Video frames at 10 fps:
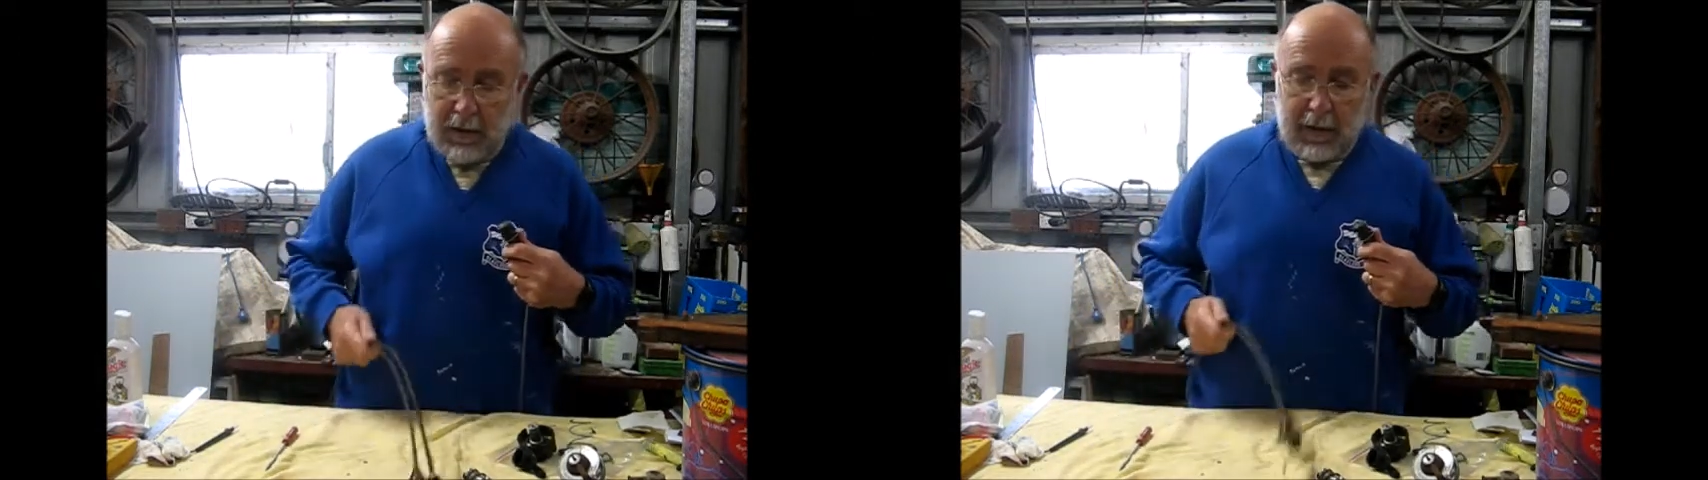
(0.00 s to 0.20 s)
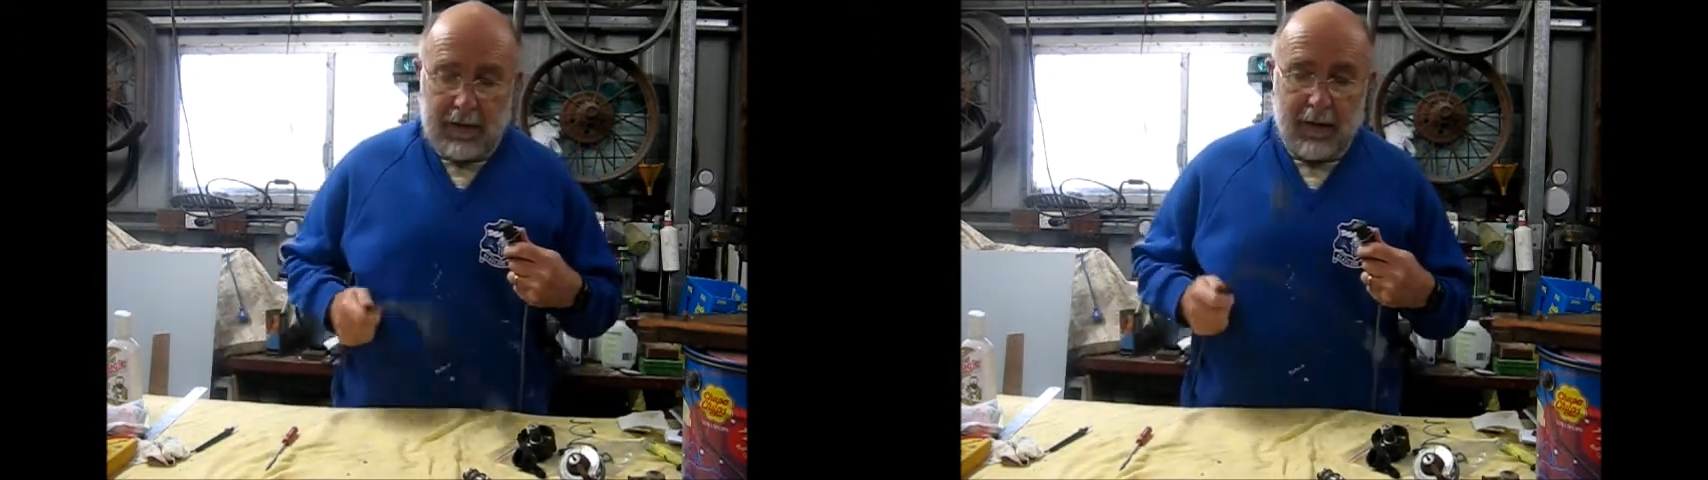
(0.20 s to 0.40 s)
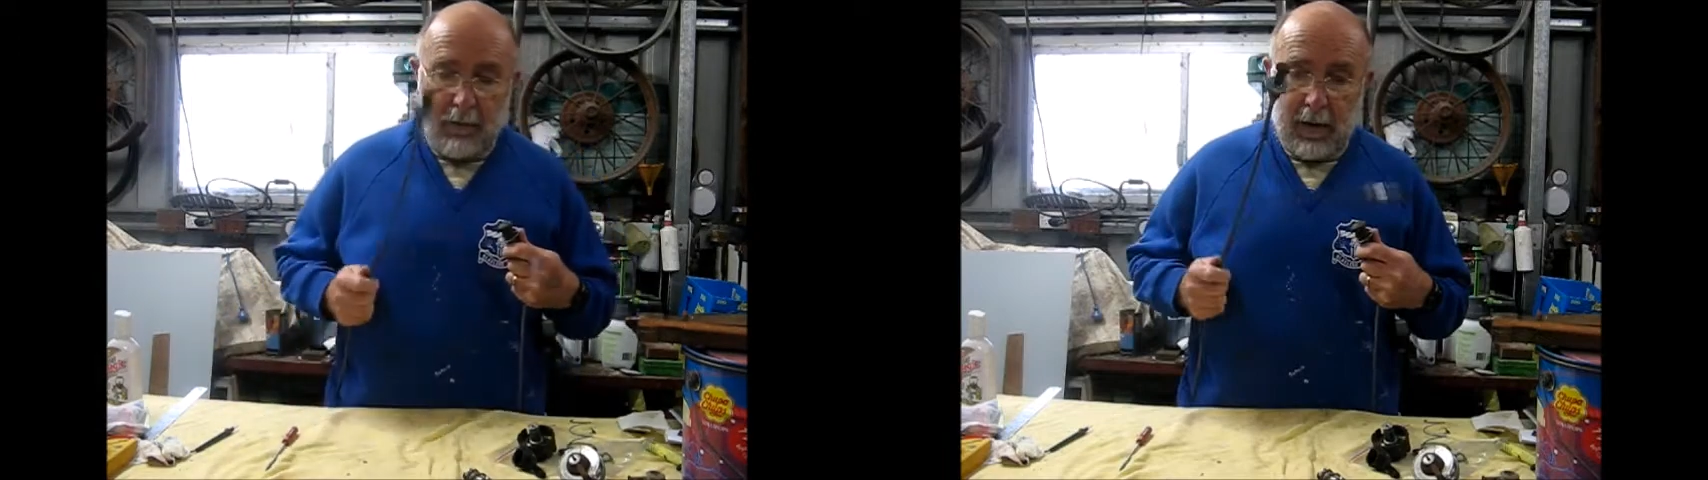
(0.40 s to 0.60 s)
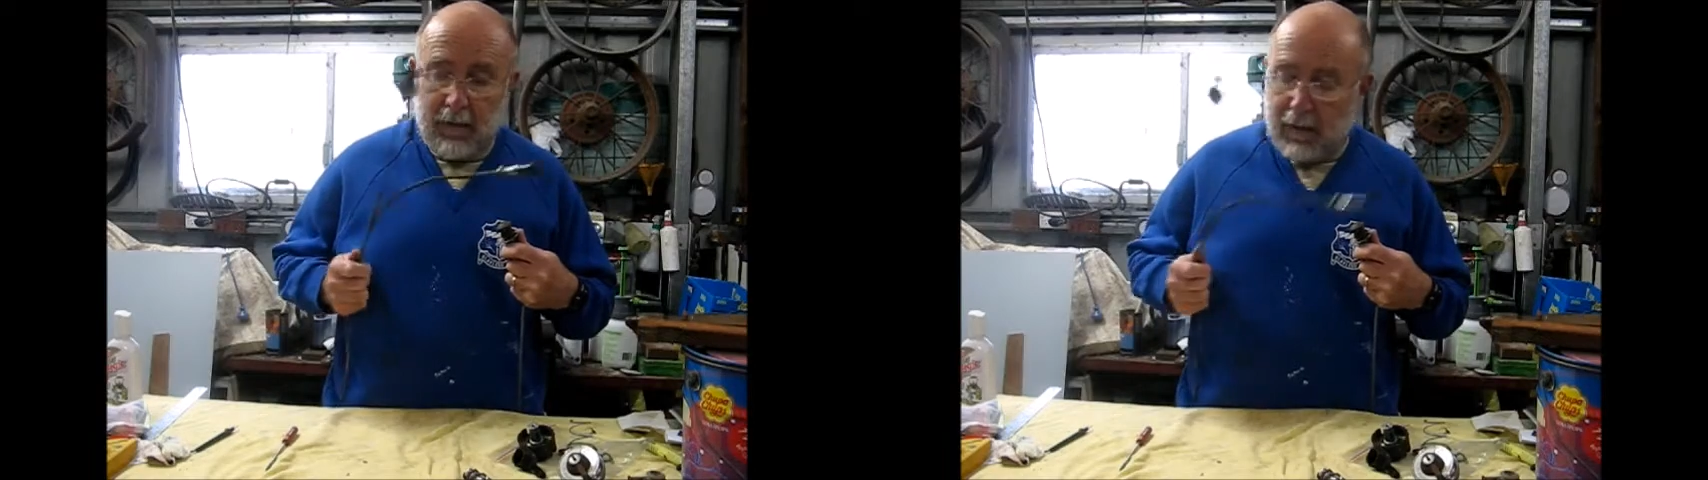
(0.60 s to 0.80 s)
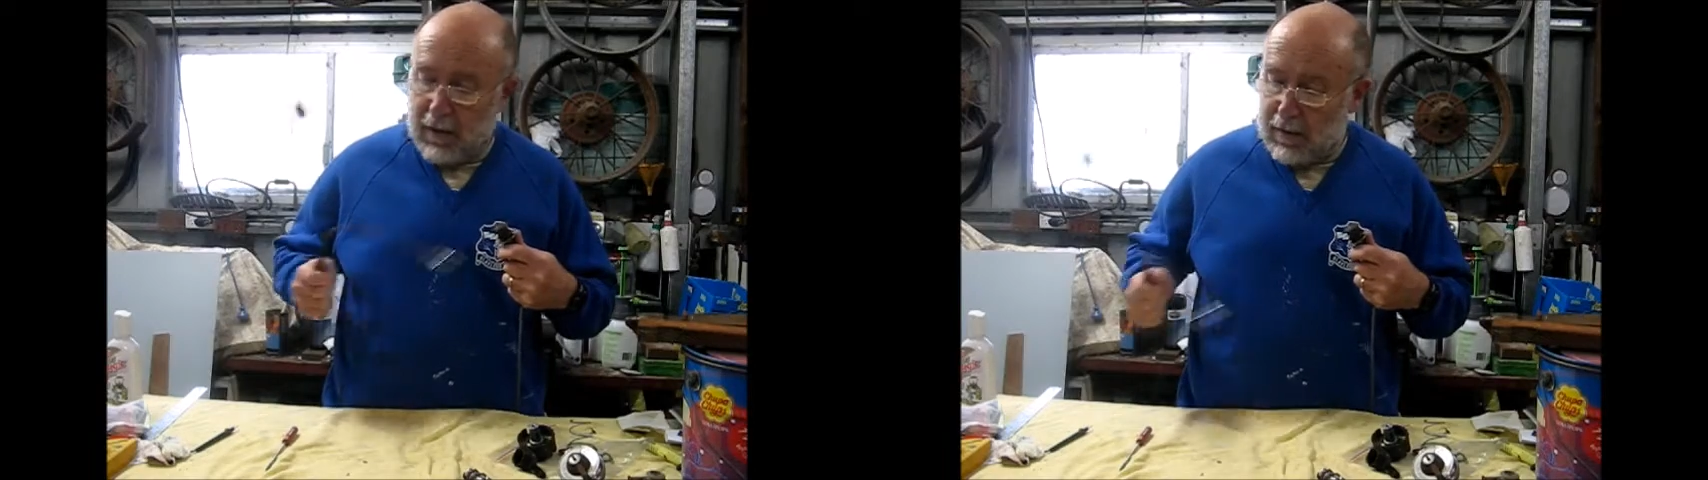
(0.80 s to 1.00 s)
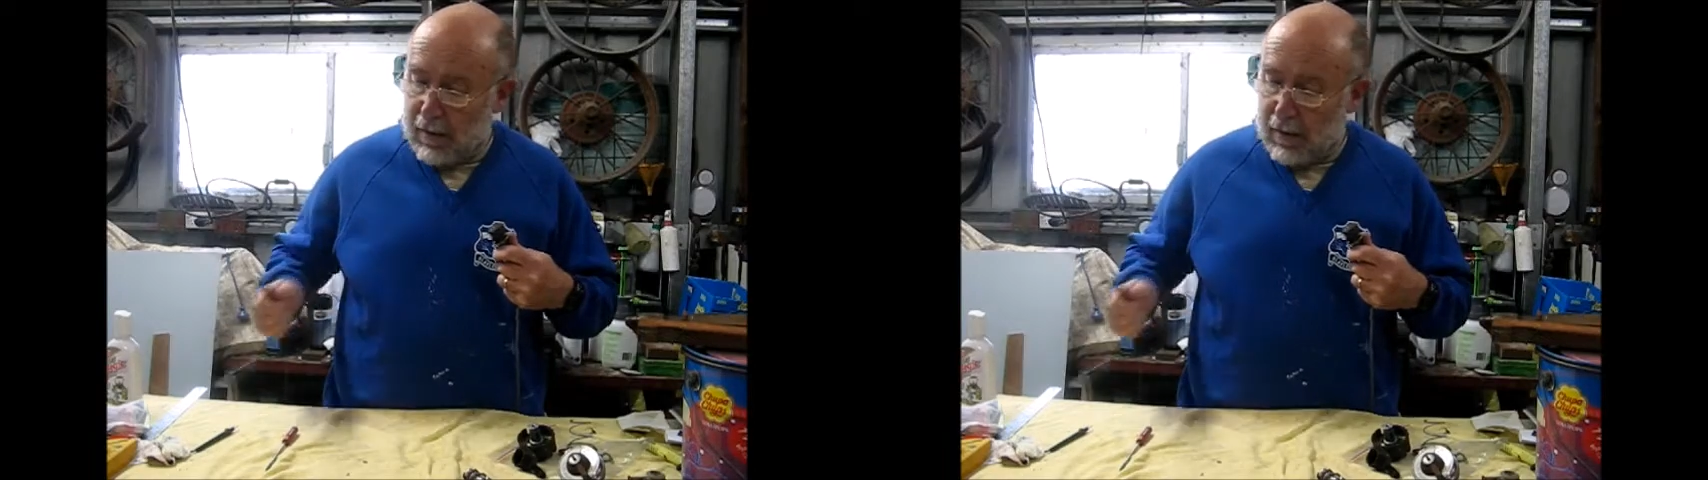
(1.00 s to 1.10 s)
ones haven't been finished.